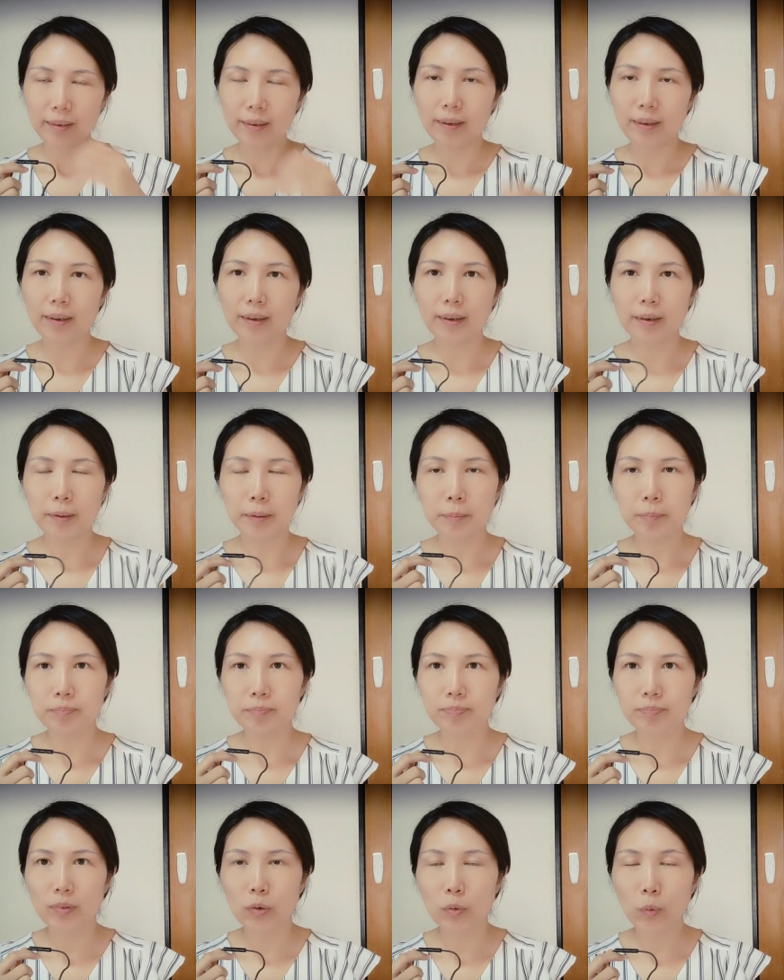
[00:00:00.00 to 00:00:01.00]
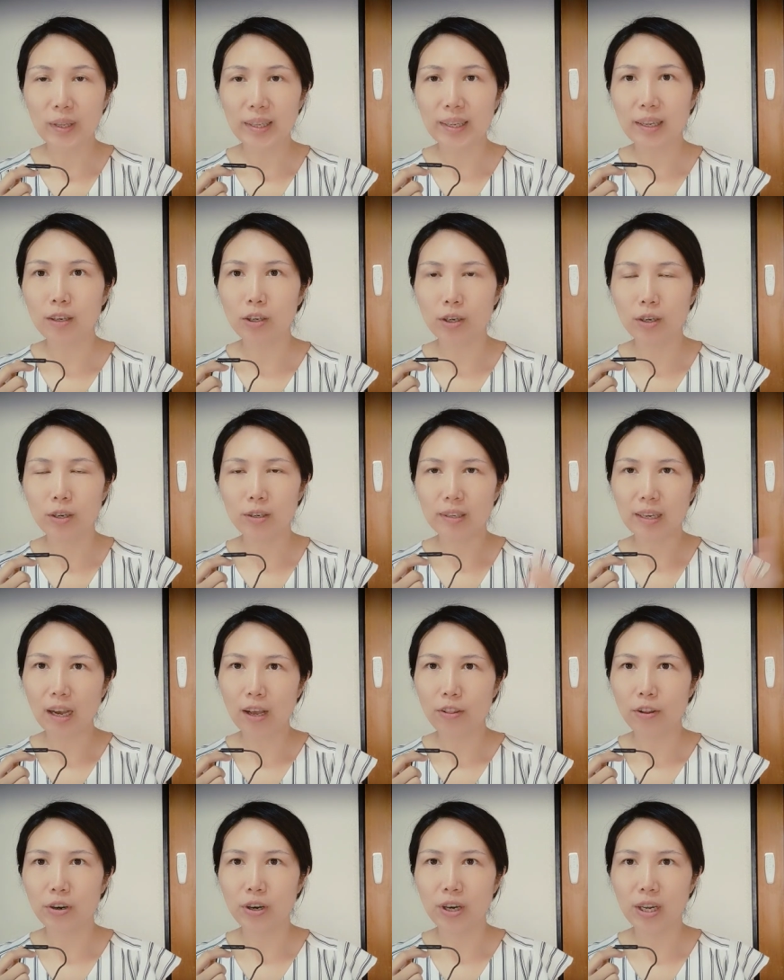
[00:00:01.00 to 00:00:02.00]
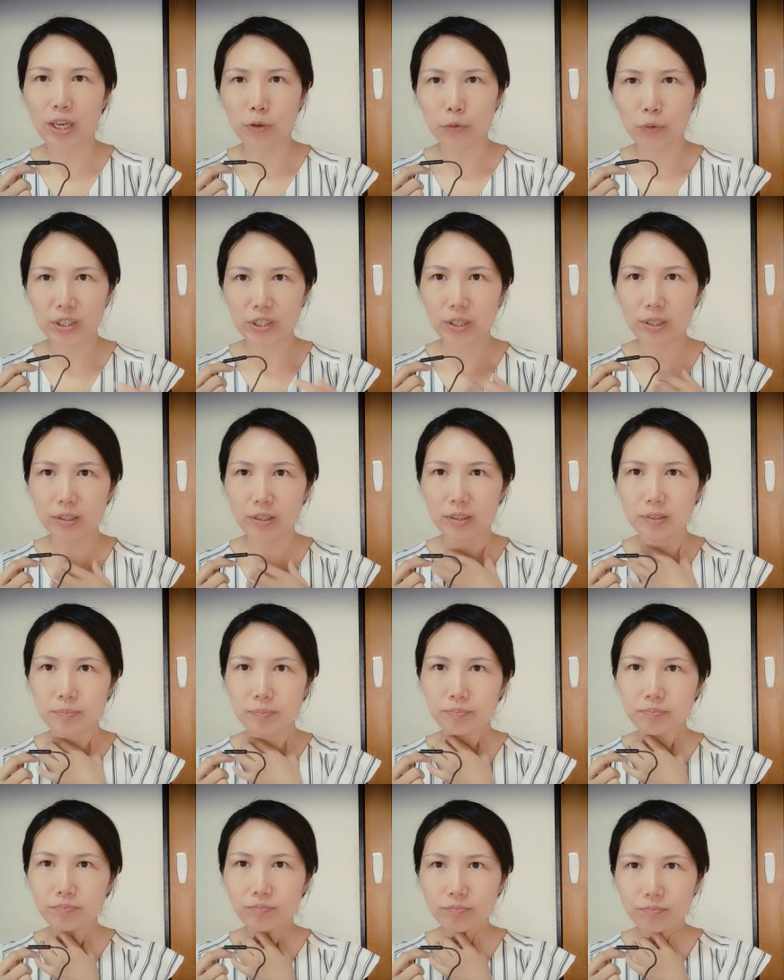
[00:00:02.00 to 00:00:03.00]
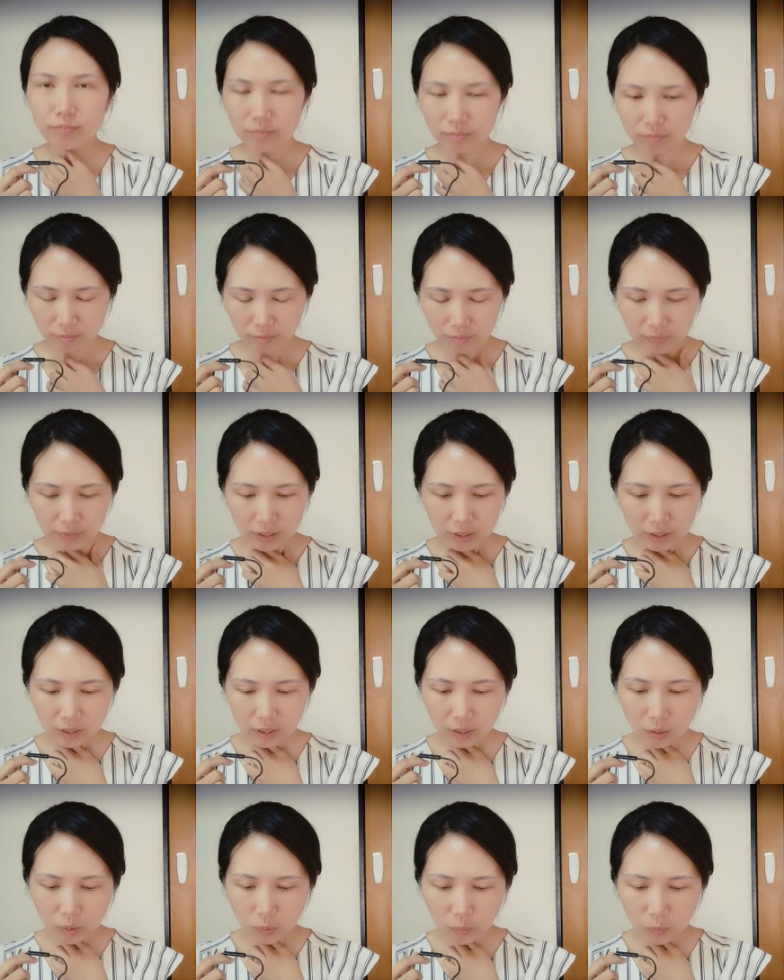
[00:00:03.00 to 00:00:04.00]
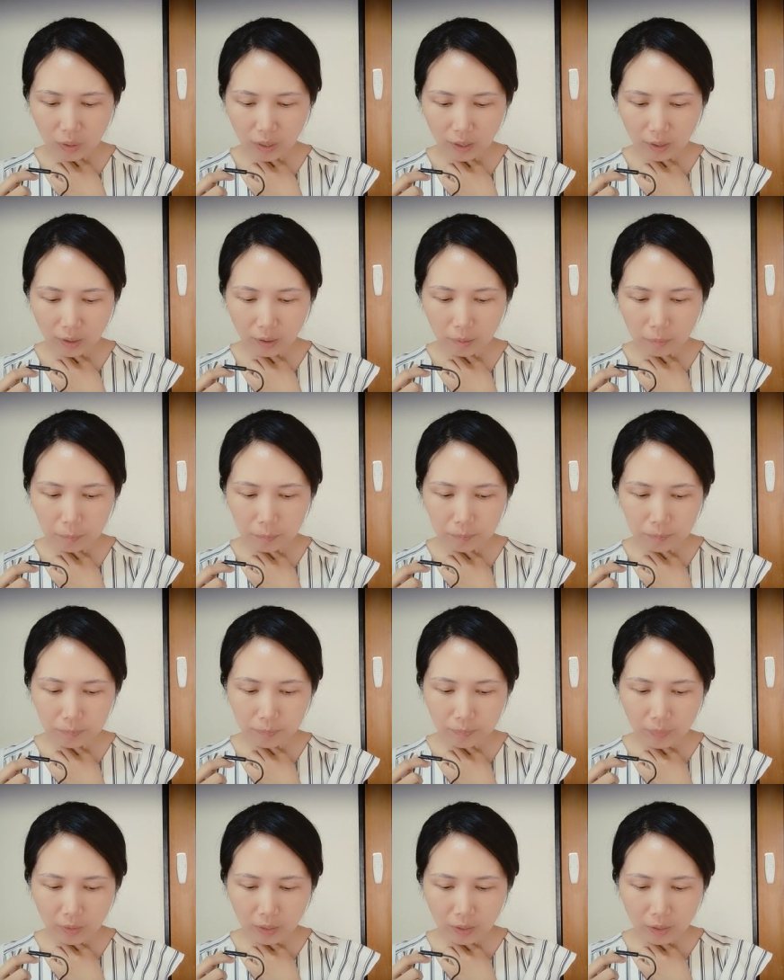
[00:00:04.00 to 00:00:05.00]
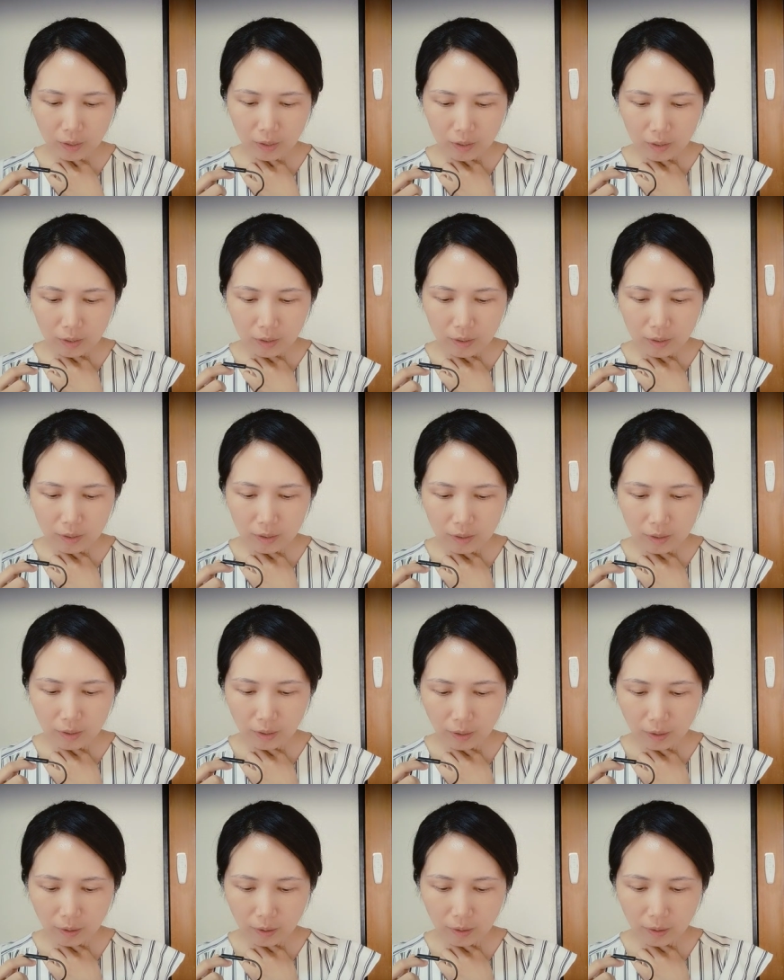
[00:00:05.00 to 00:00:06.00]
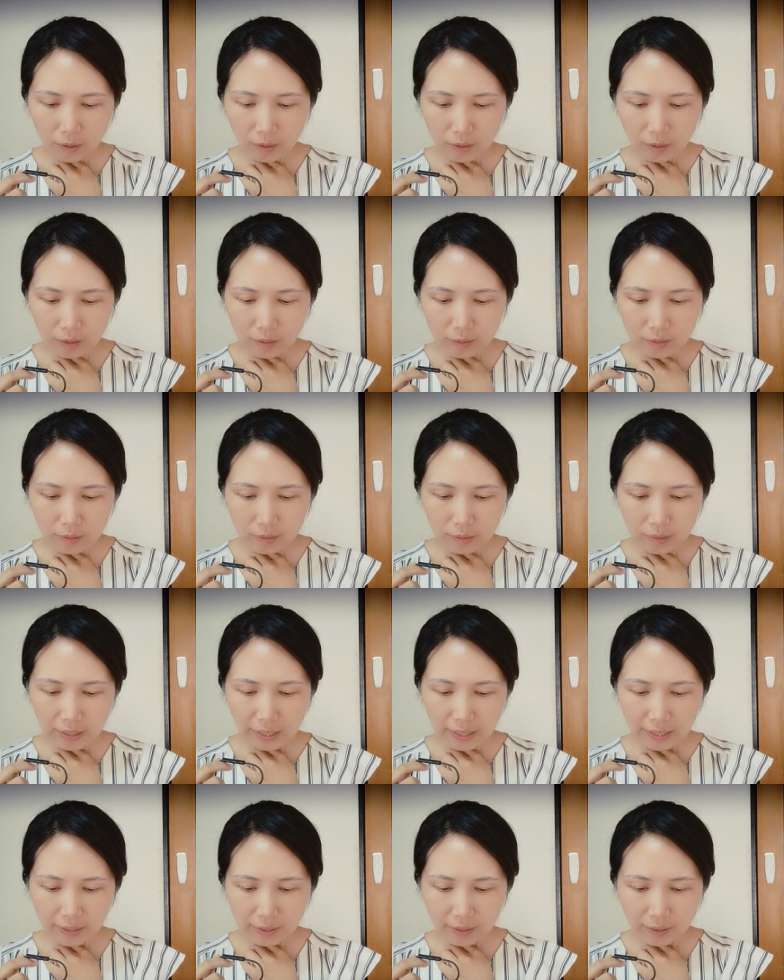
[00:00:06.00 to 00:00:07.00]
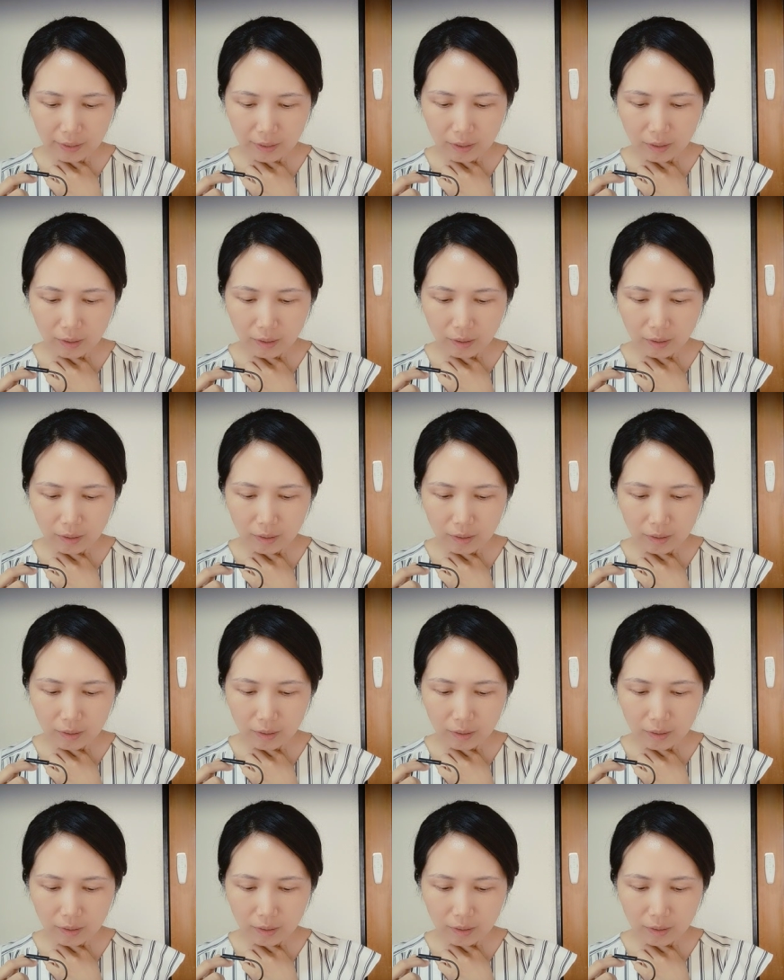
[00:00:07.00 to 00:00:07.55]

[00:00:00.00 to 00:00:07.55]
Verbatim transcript: um, when I learned other languages so um, uh, like uh,